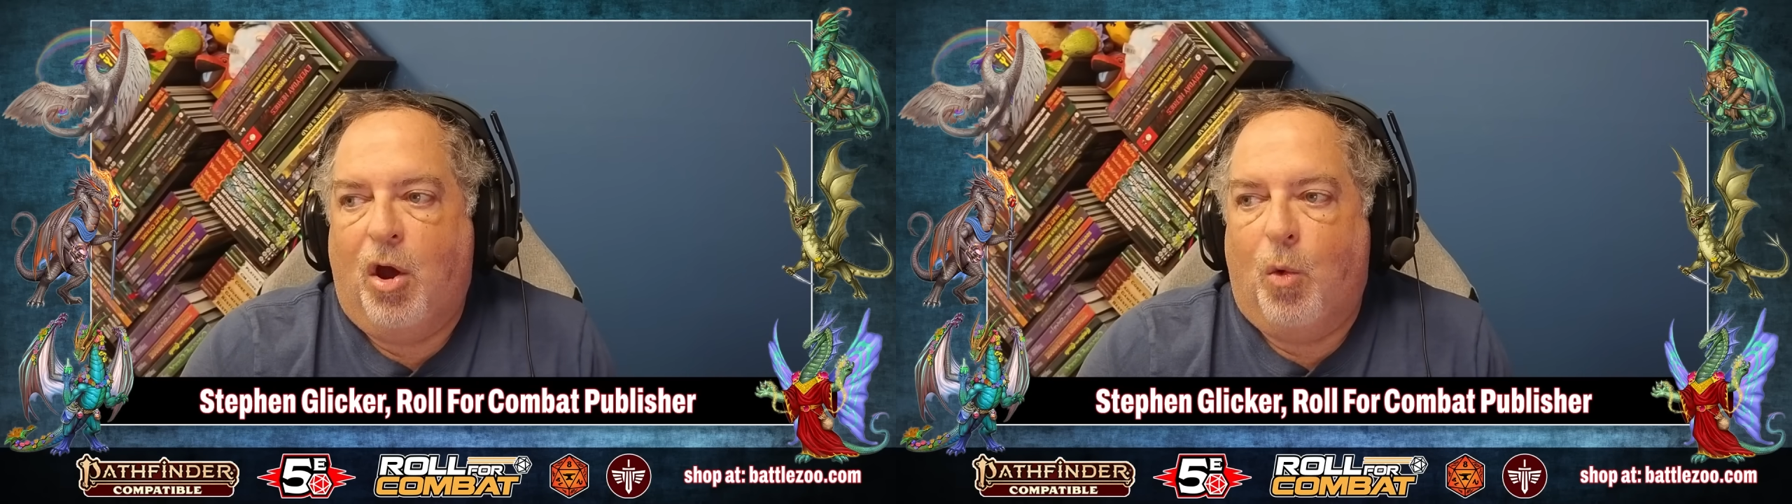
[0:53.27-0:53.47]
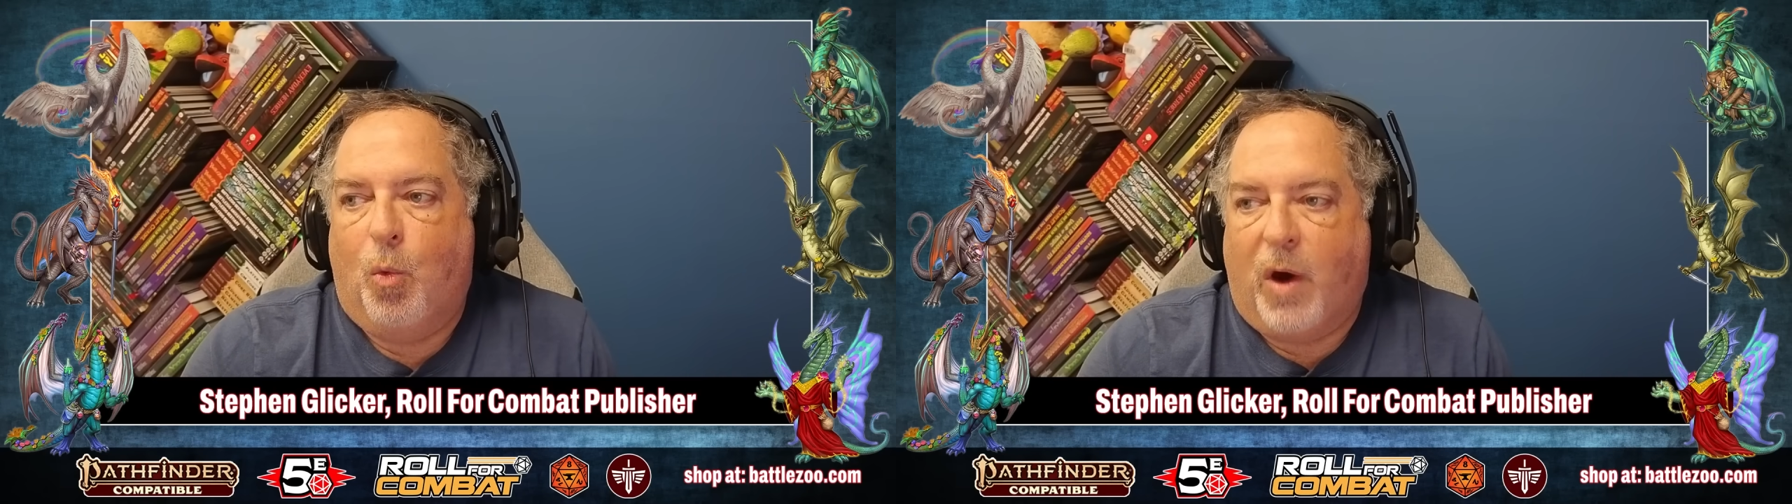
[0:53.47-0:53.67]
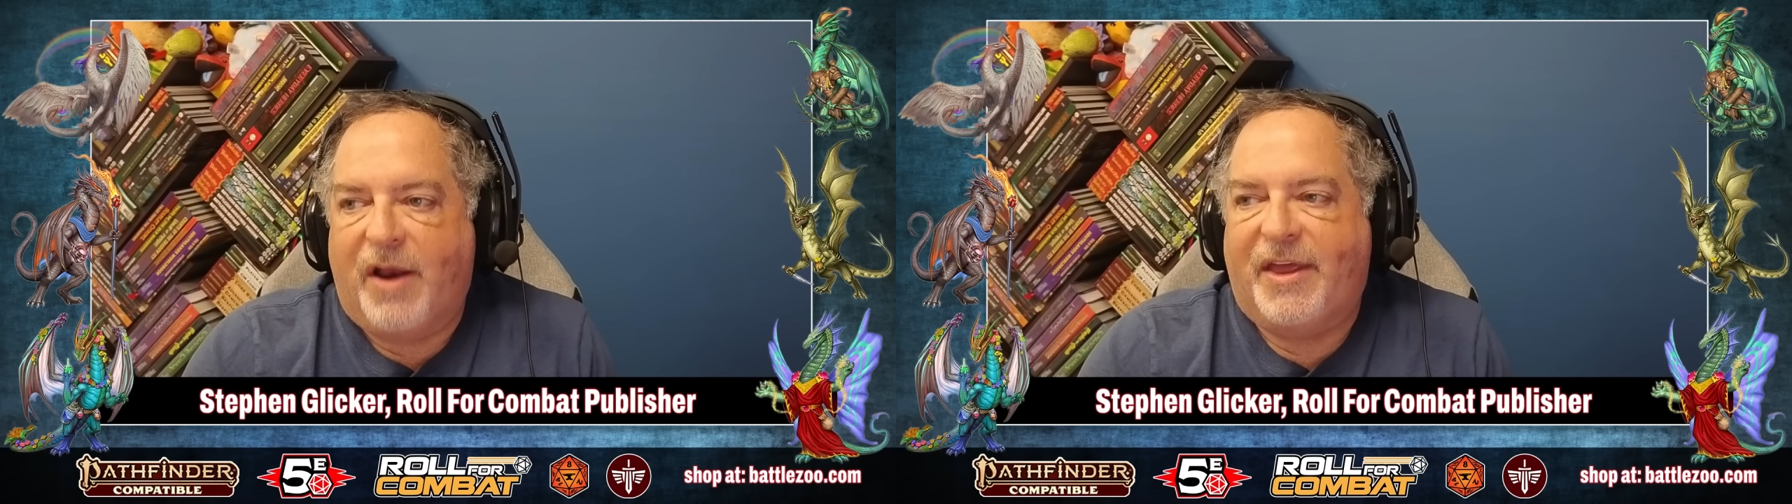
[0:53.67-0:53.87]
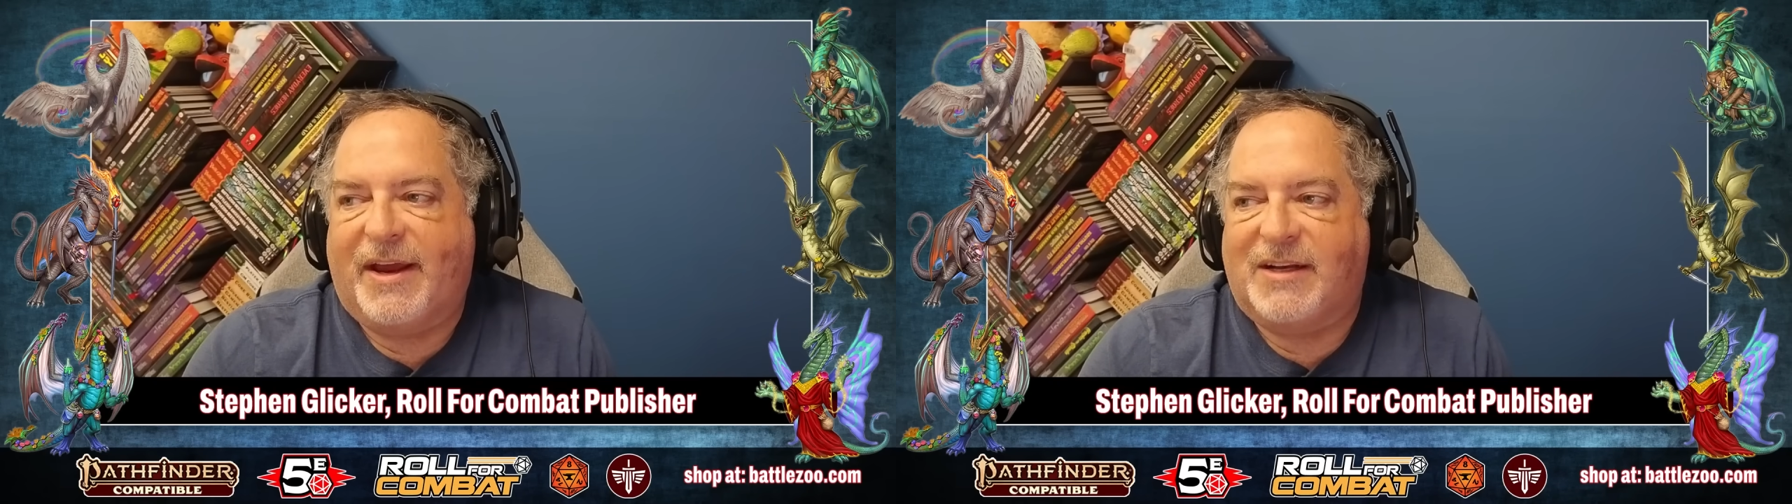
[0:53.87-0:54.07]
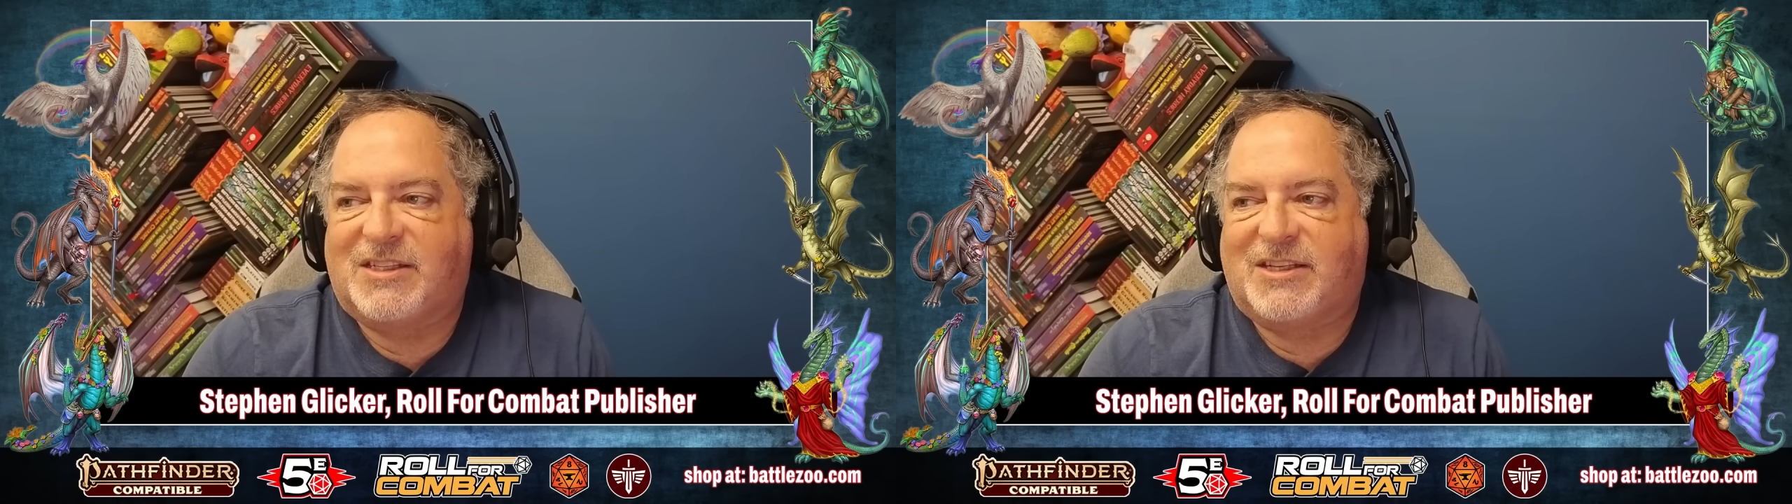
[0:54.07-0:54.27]
what are they
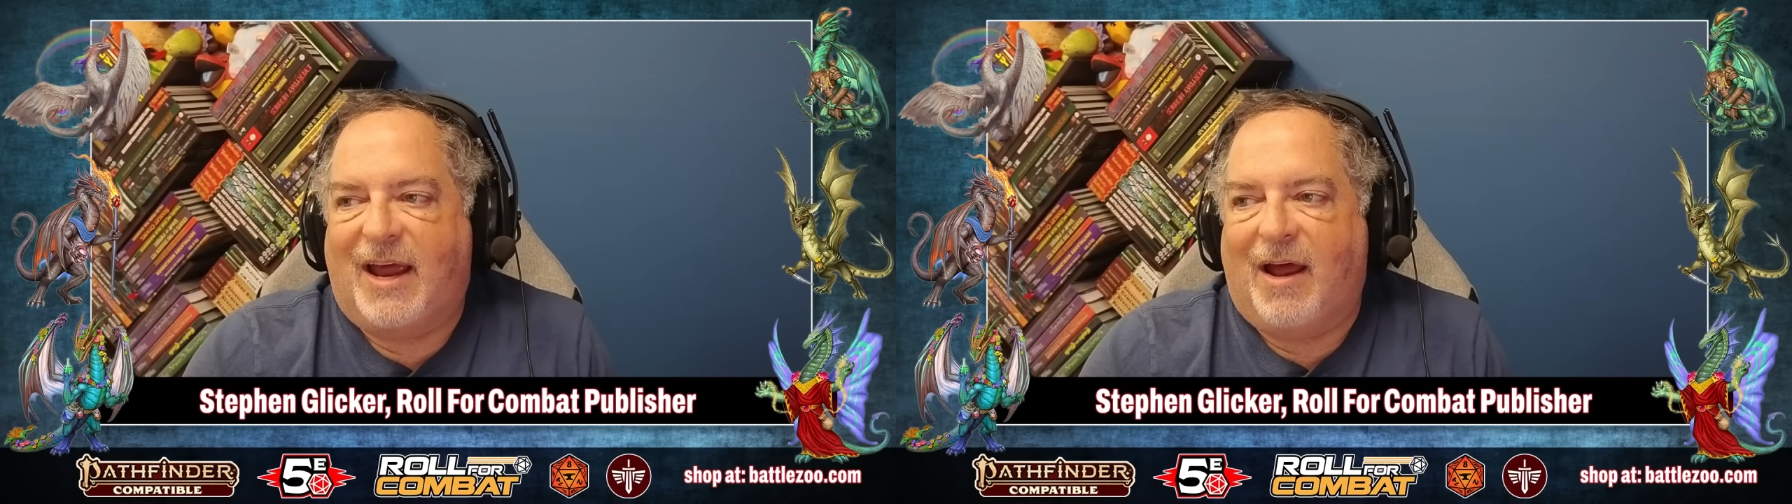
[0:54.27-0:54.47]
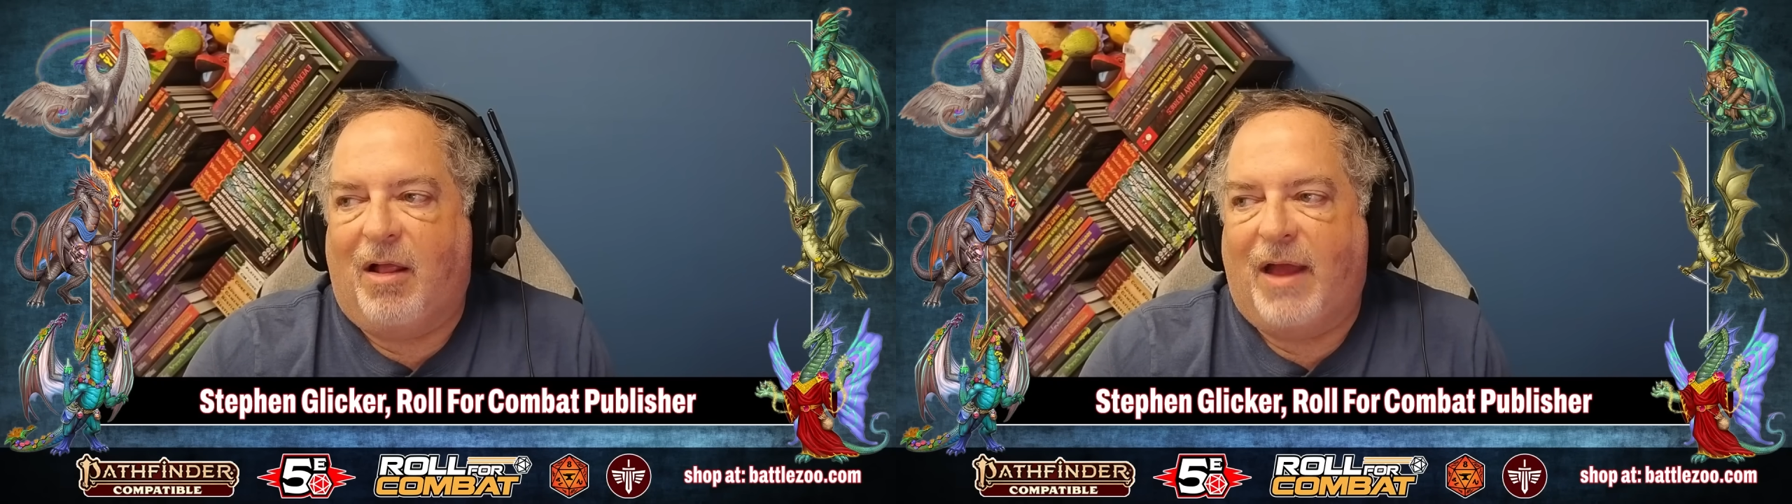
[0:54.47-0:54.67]
going to sell